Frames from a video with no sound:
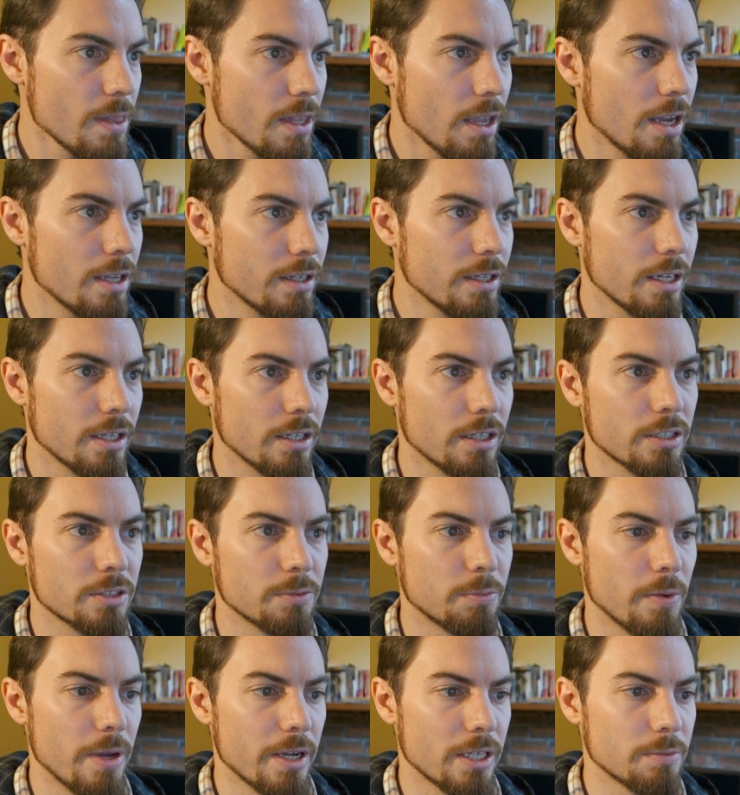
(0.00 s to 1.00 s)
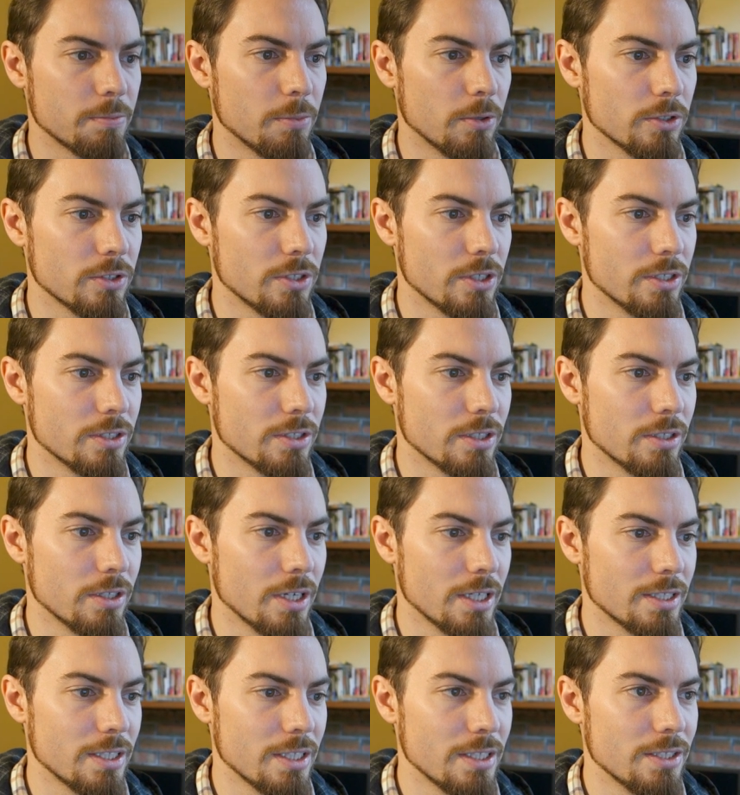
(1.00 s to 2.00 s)
And yeah, it exports it as a
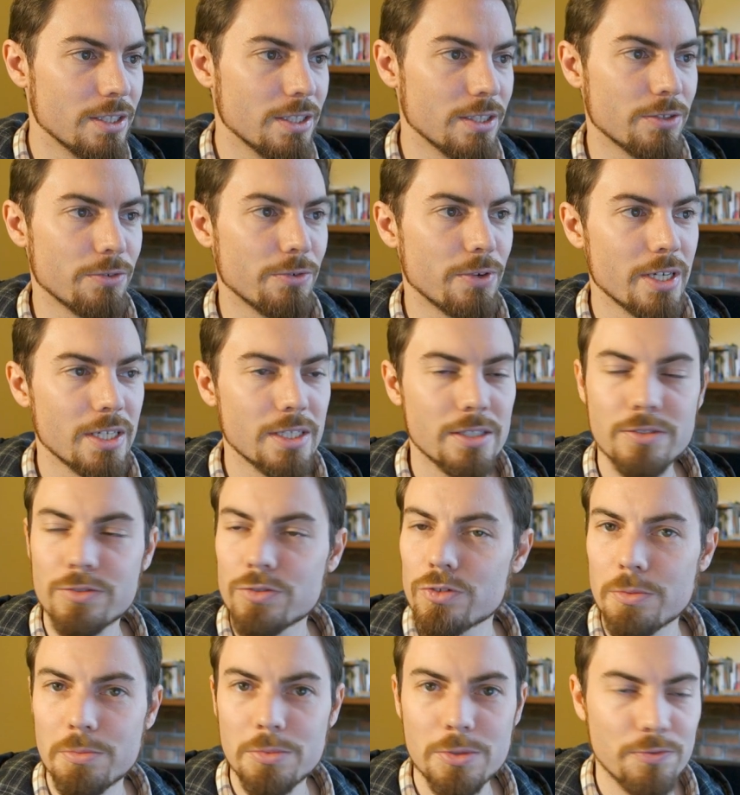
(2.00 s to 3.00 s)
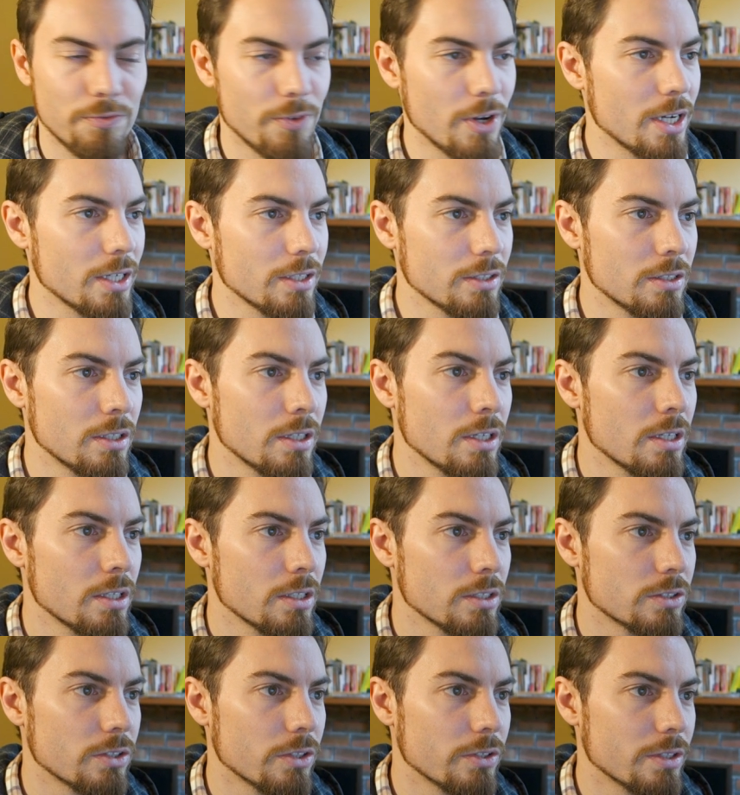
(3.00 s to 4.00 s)
nice, easy to read script file.
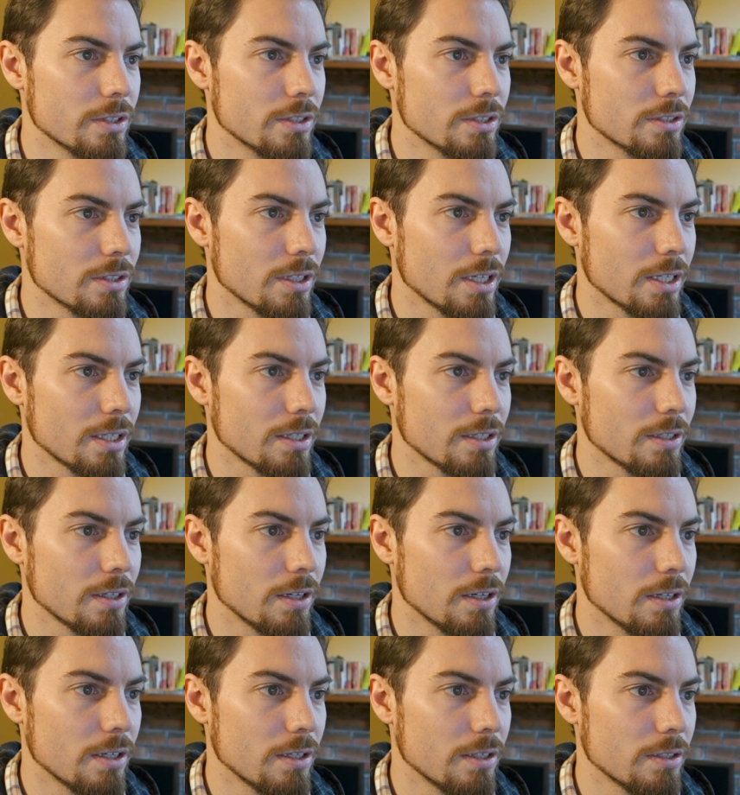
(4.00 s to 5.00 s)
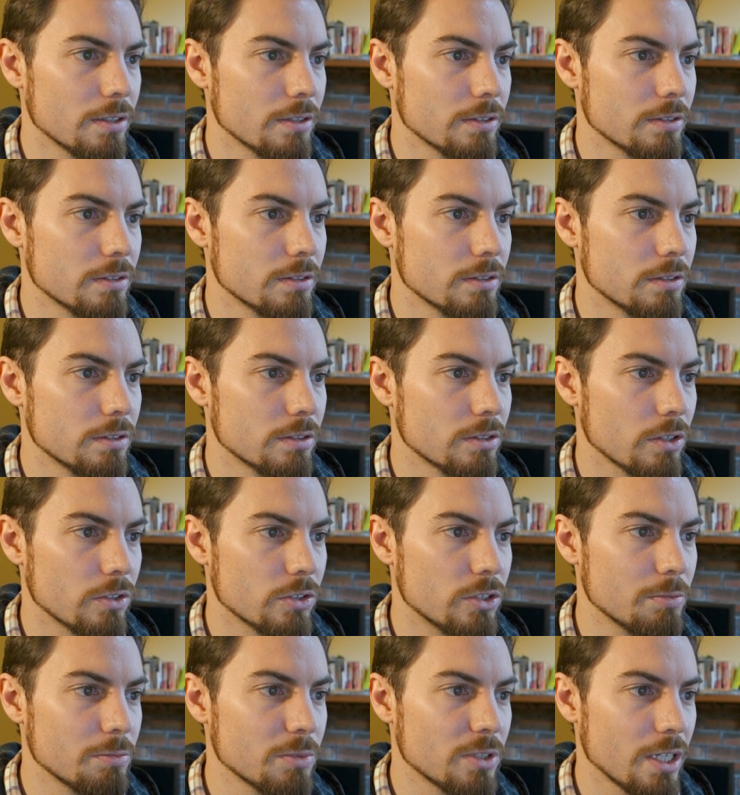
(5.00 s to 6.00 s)
So this is it's got
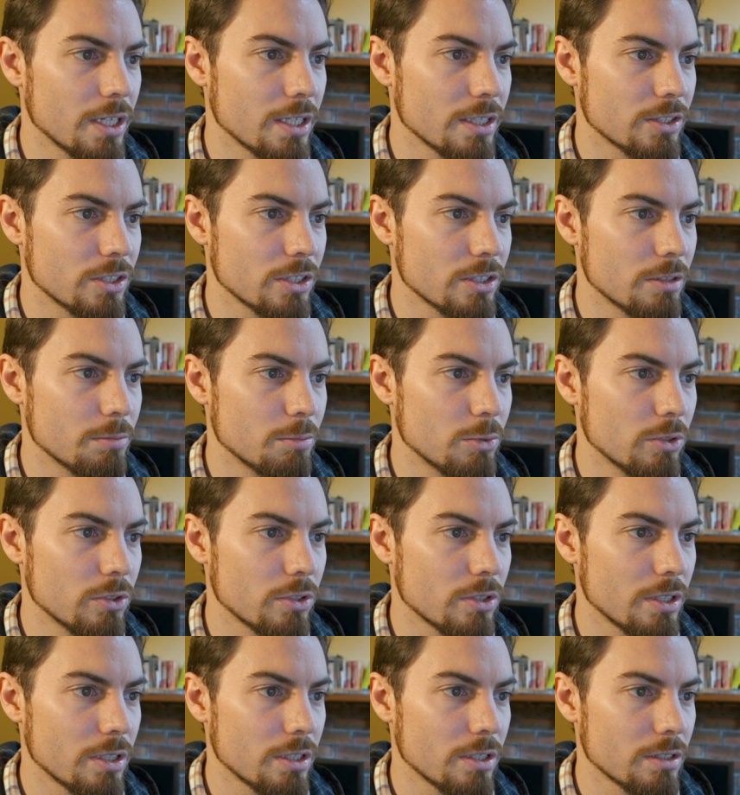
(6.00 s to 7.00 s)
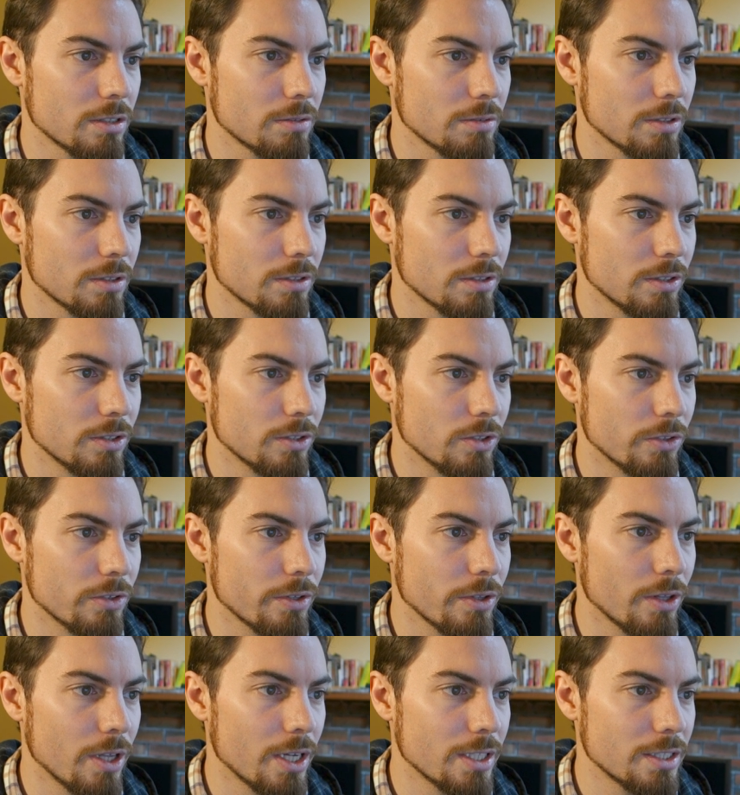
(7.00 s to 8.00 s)
Jim saying it's just a book,
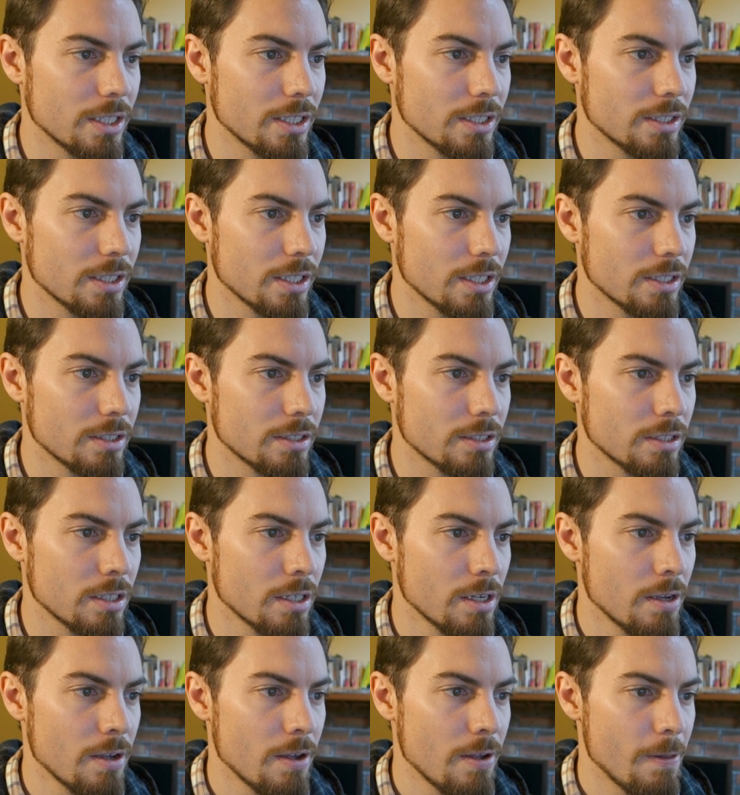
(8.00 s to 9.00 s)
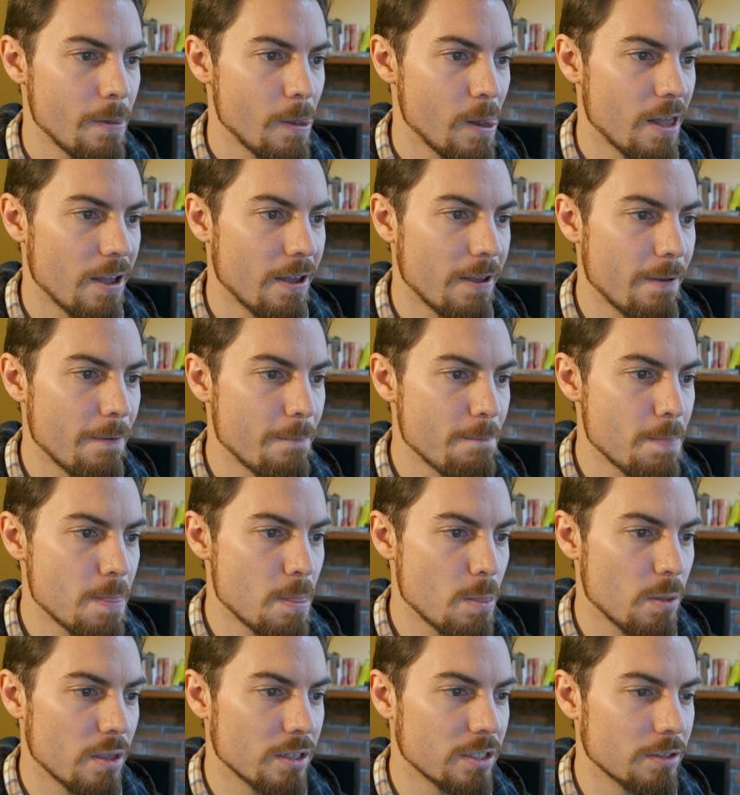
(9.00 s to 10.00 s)
the lines he says.
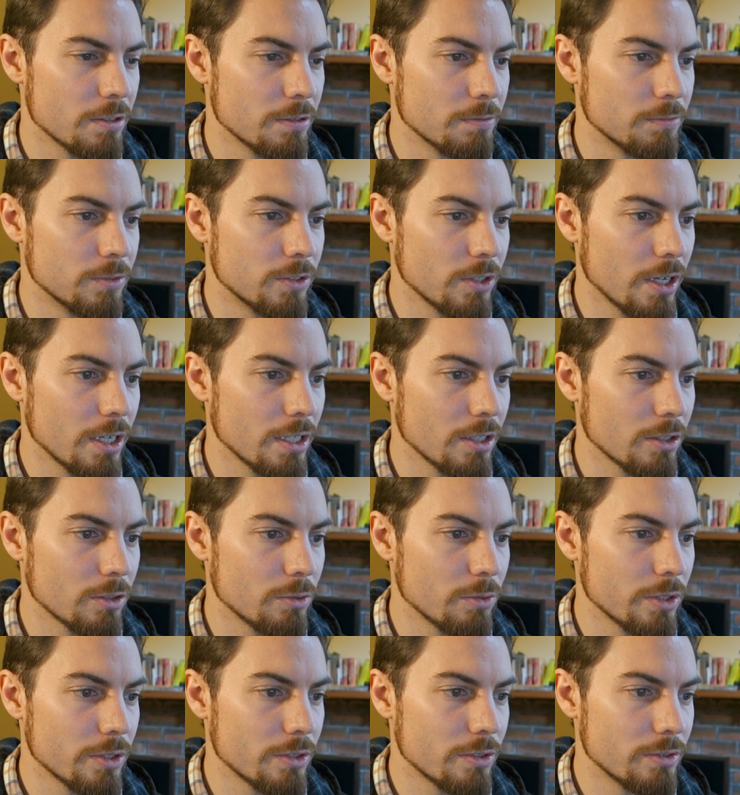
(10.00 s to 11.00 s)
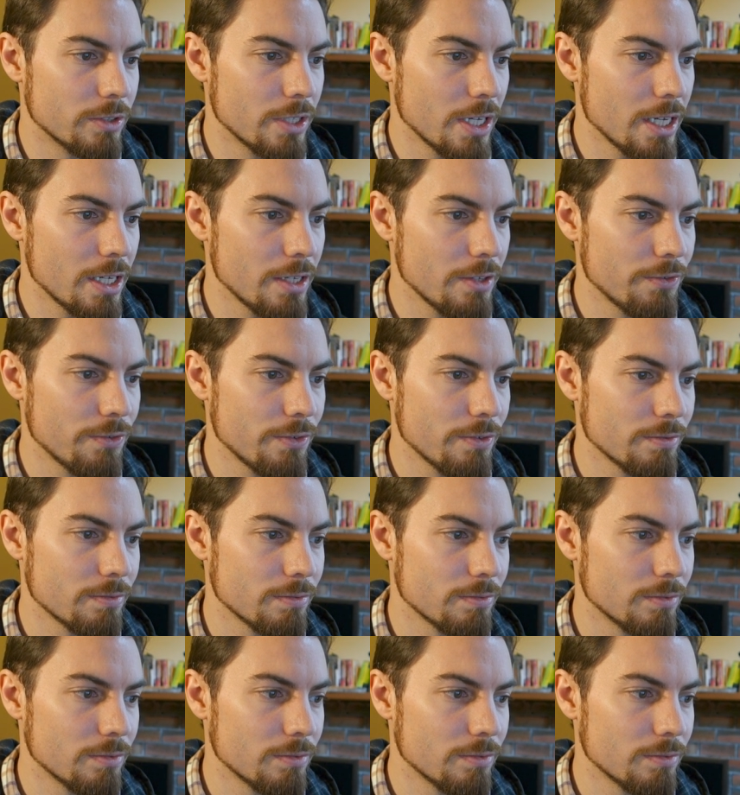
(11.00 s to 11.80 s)
There's a dialogue with Dave.